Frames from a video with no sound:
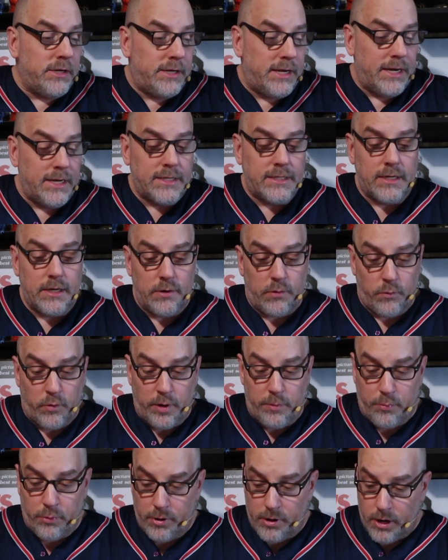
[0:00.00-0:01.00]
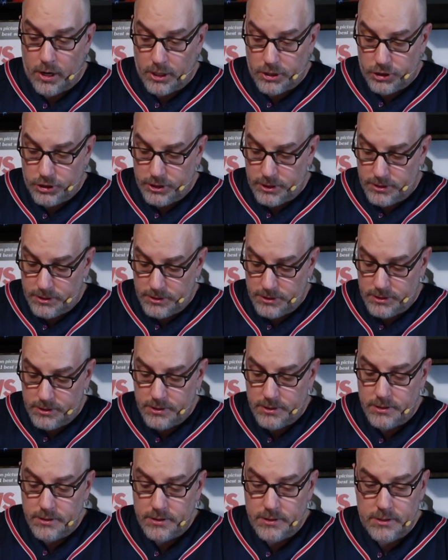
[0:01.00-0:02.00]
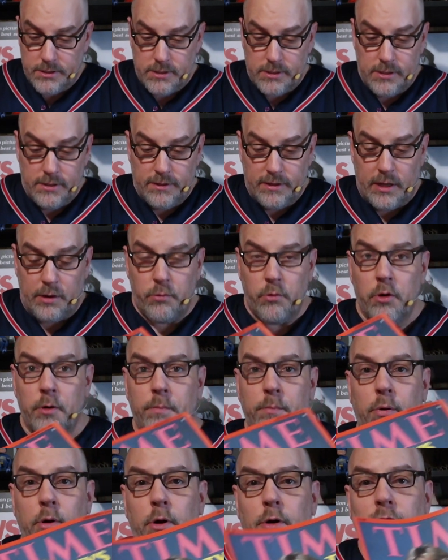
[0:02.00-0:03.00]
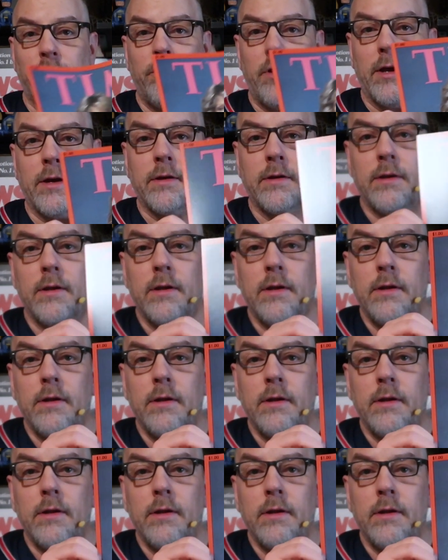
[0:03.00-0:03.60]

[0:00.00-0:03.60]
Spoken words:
decent reproductions. They weren't perfect.